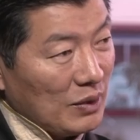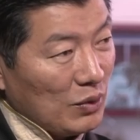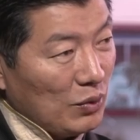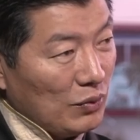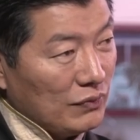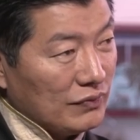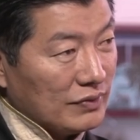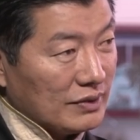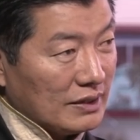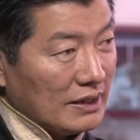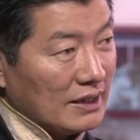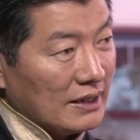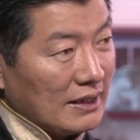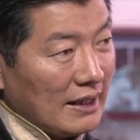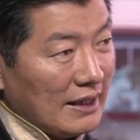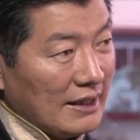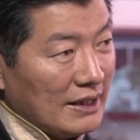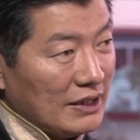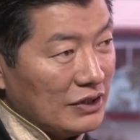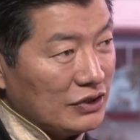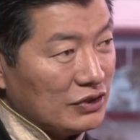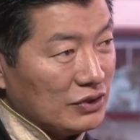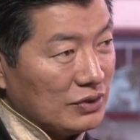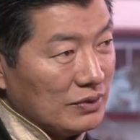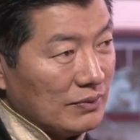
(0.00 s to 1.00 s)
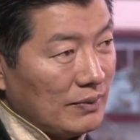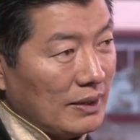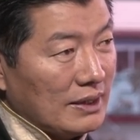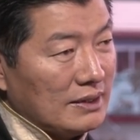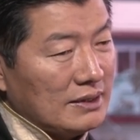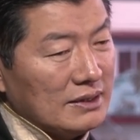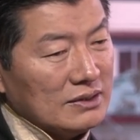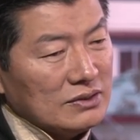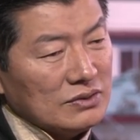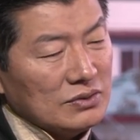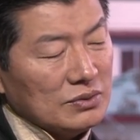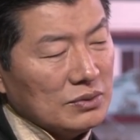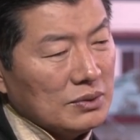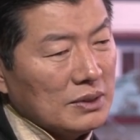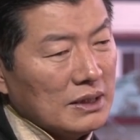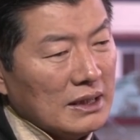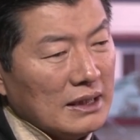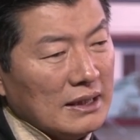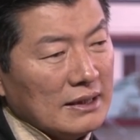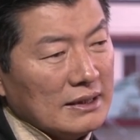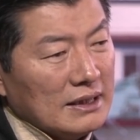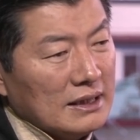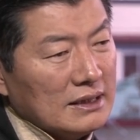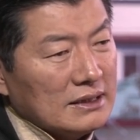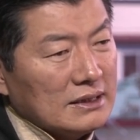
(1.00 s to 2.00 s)
over reincarnation, right? So
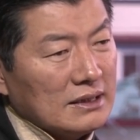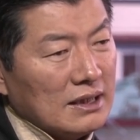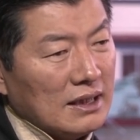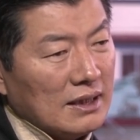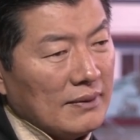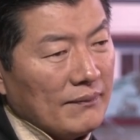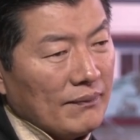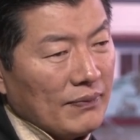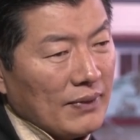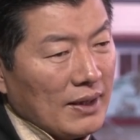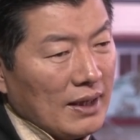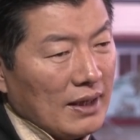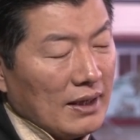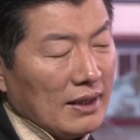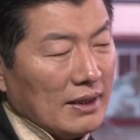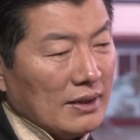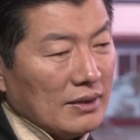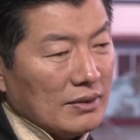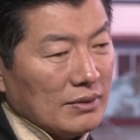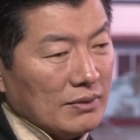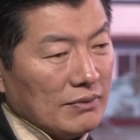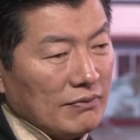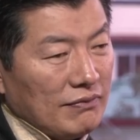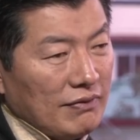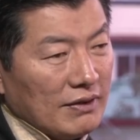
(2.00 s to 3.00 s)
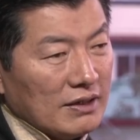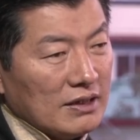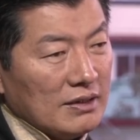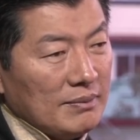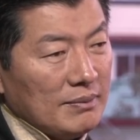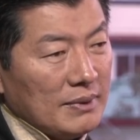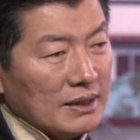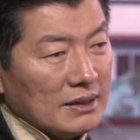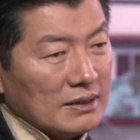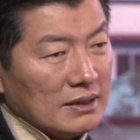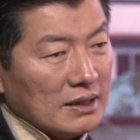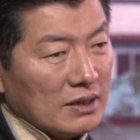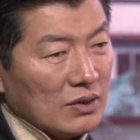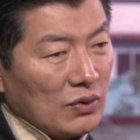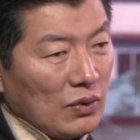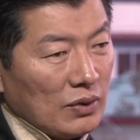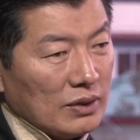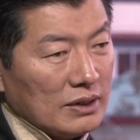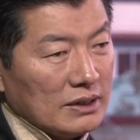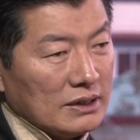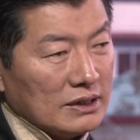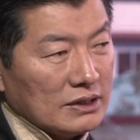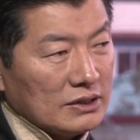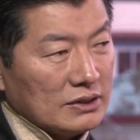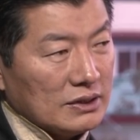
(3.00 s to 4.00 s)
there's a fundamental
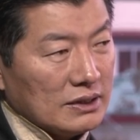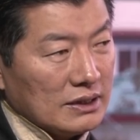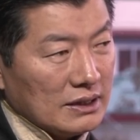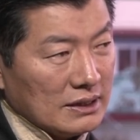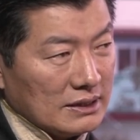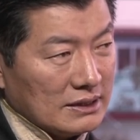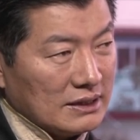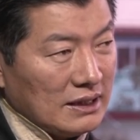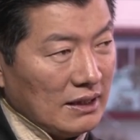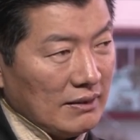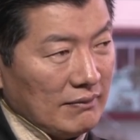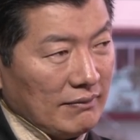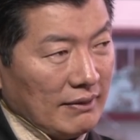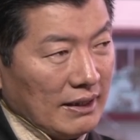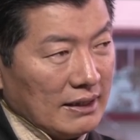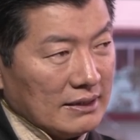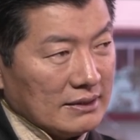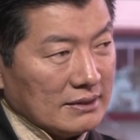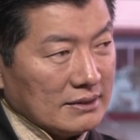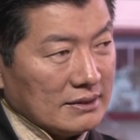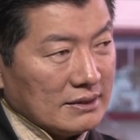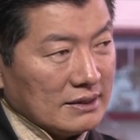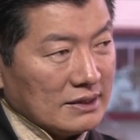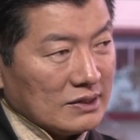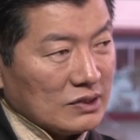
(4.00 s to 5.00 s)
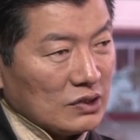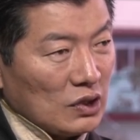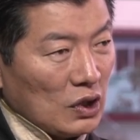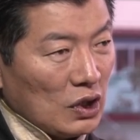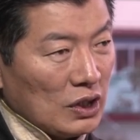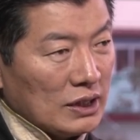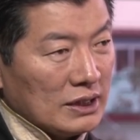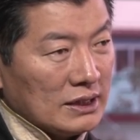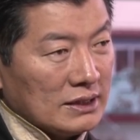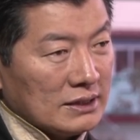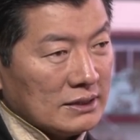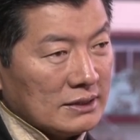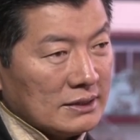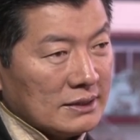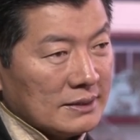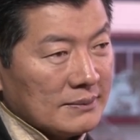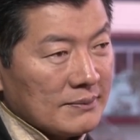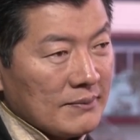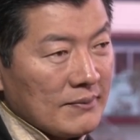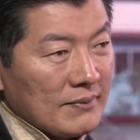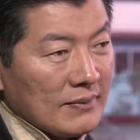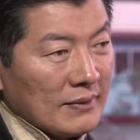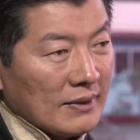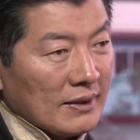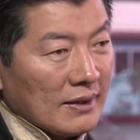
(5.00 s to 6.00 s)
contradiction itself. Hence, His Holiness
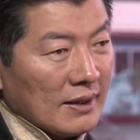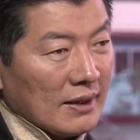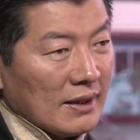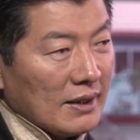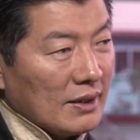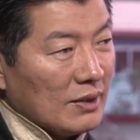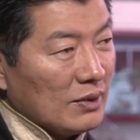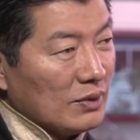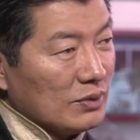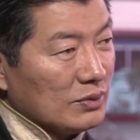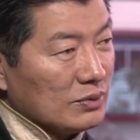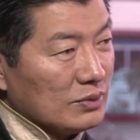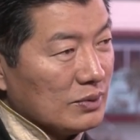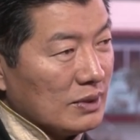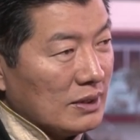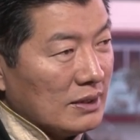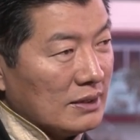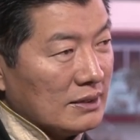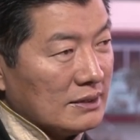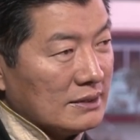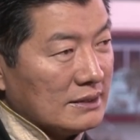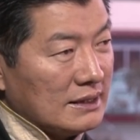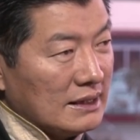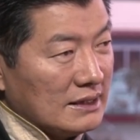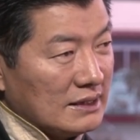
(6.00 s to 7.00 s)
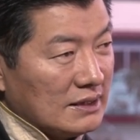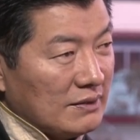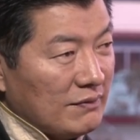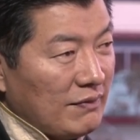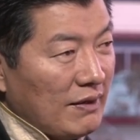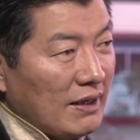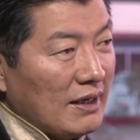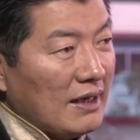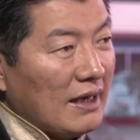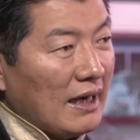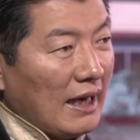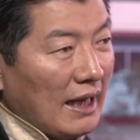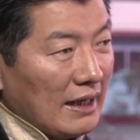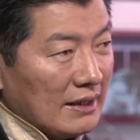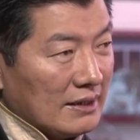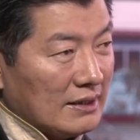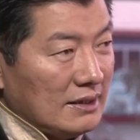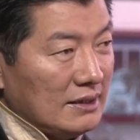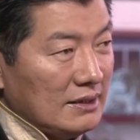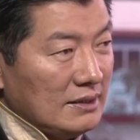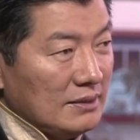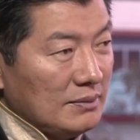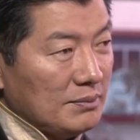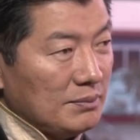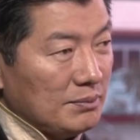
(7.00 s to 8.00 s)
says very
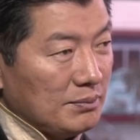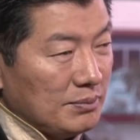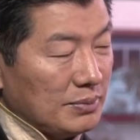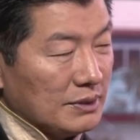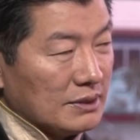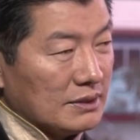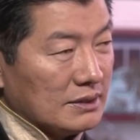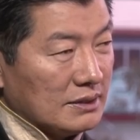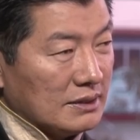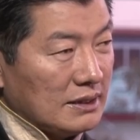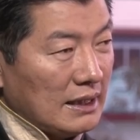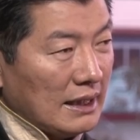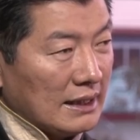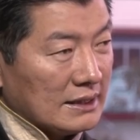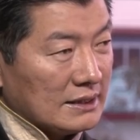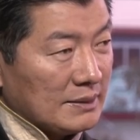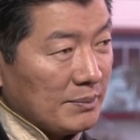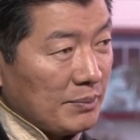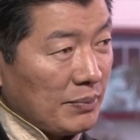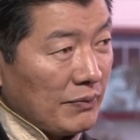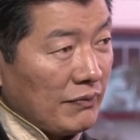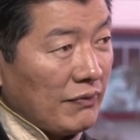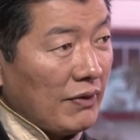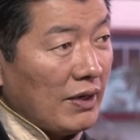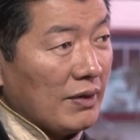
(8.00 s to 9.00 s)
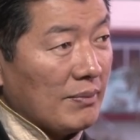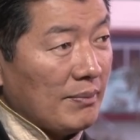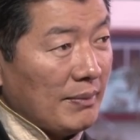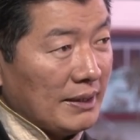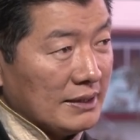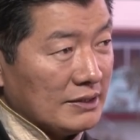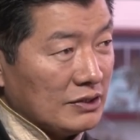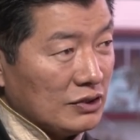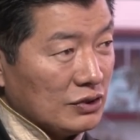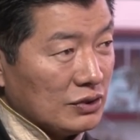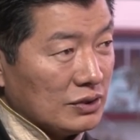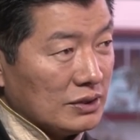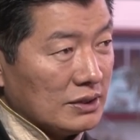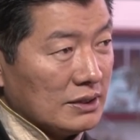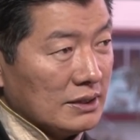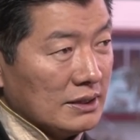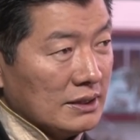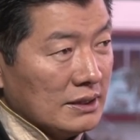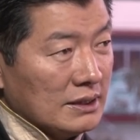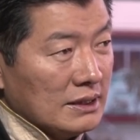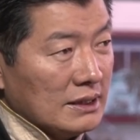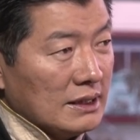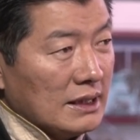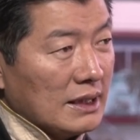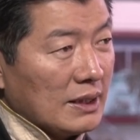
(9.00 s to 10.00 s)
lightly, but has a profound message.
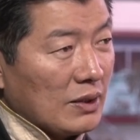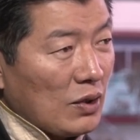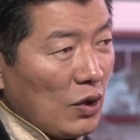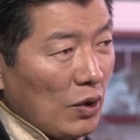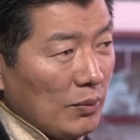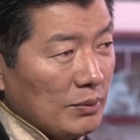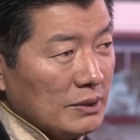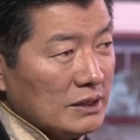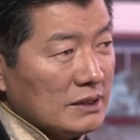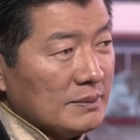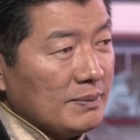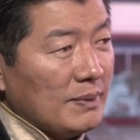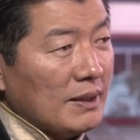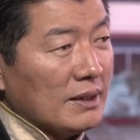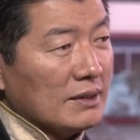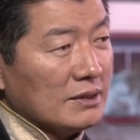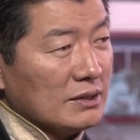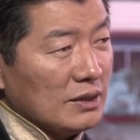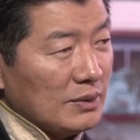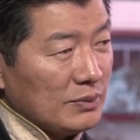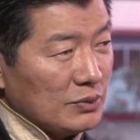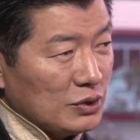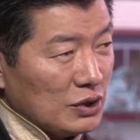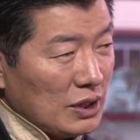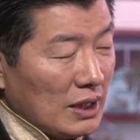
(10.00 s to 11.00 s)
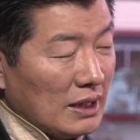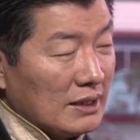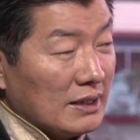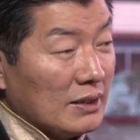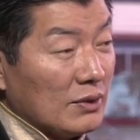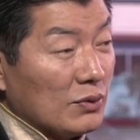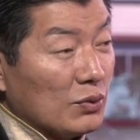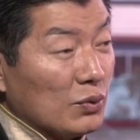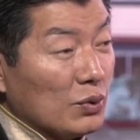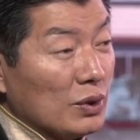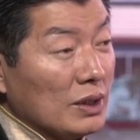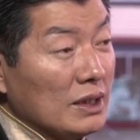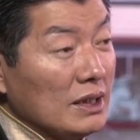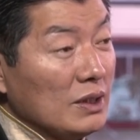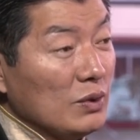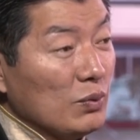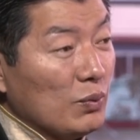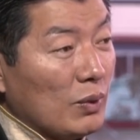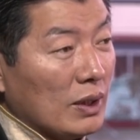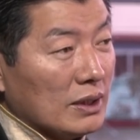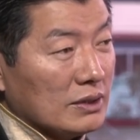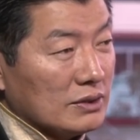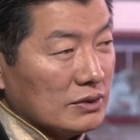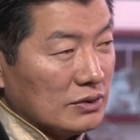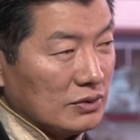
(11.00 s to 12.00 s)
Mm-hmm. The Communist Party of China really
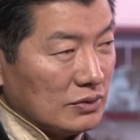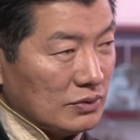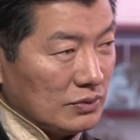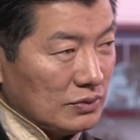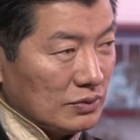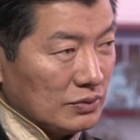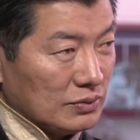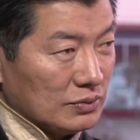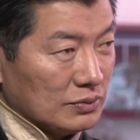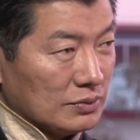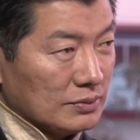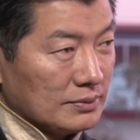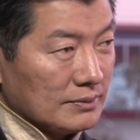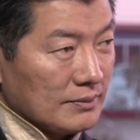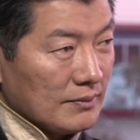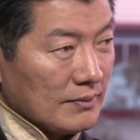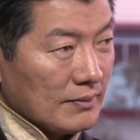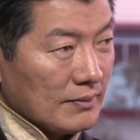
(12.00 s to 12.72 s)
wants to